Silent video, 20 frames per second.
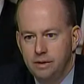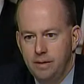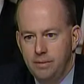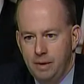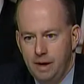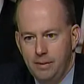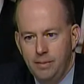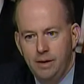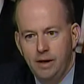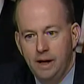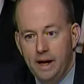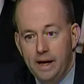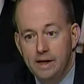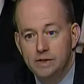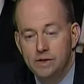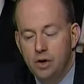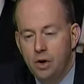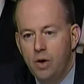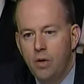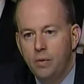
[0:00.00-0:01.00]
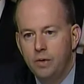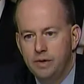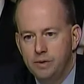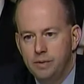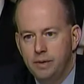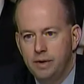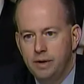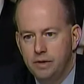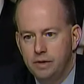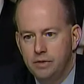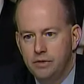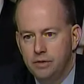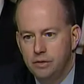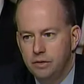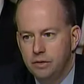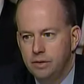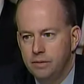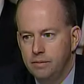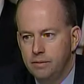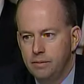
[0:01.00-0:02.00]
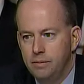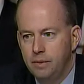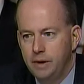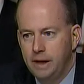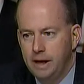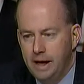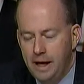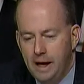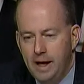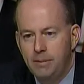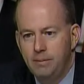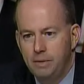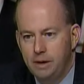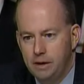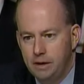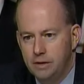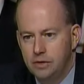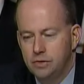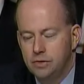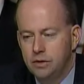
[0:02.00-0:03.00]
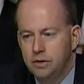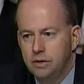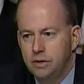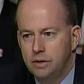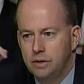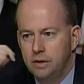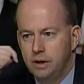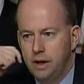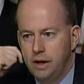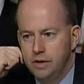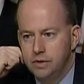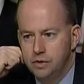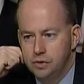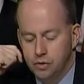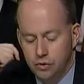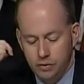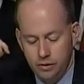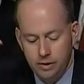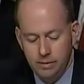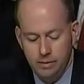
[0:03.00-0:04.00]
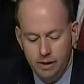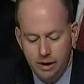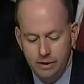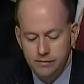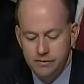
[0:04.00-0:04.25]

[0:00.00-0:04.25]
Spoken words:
And maybe it hasn't always been a deterrent, but it can be a deterrent. And it certainly might have